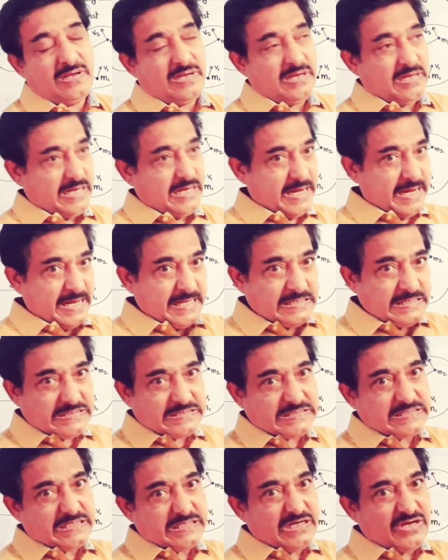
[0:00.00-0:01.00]

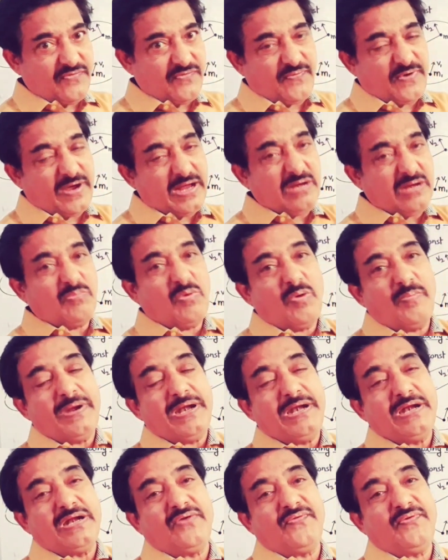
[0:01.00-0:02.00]
hence define
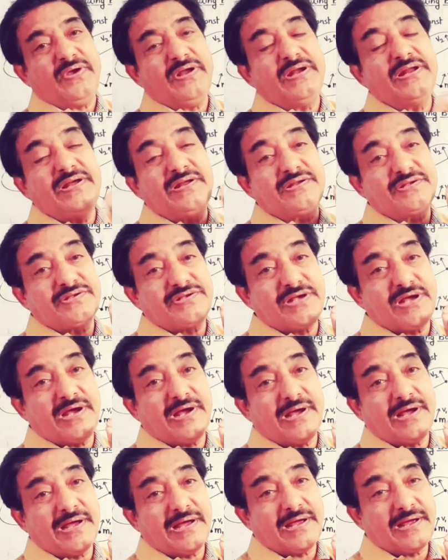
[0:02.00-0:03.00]
moment of
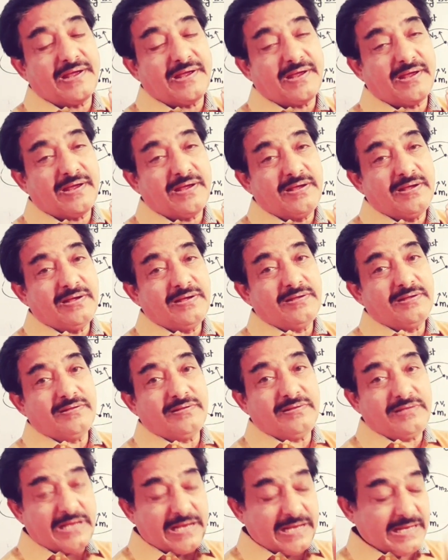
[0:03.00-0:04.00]
inertia,
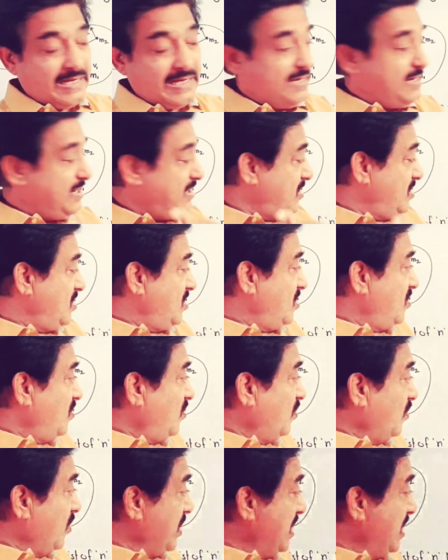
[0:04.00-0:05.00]
then
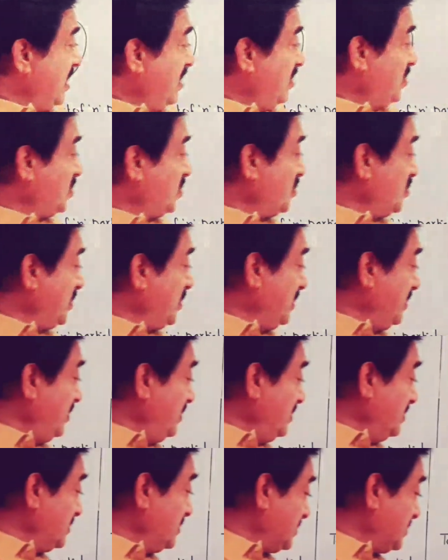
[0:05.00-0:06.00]
we have to
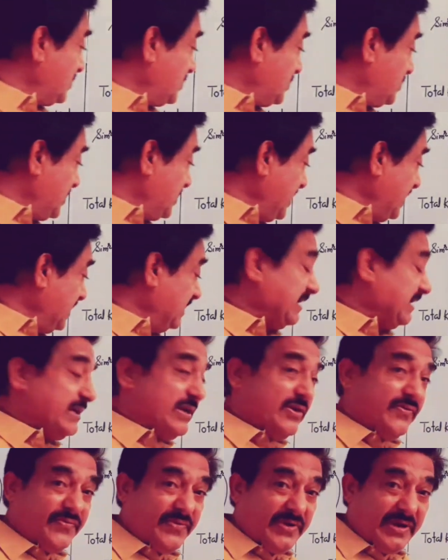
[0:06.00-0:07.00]
state the
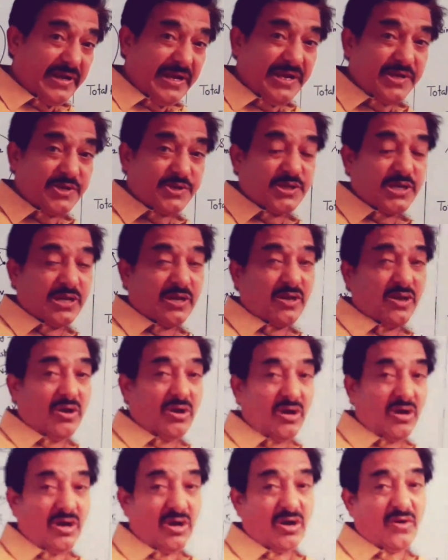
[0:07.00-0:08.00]
definition
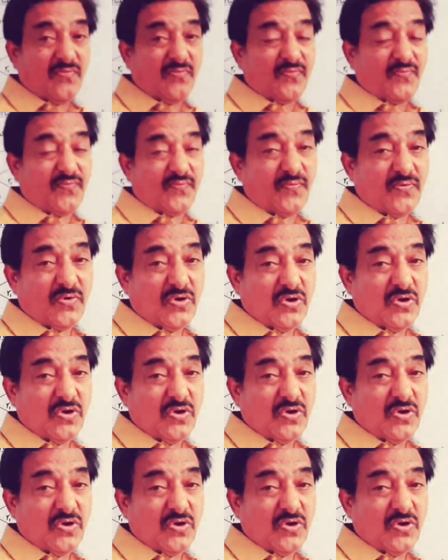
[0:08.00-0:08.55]
of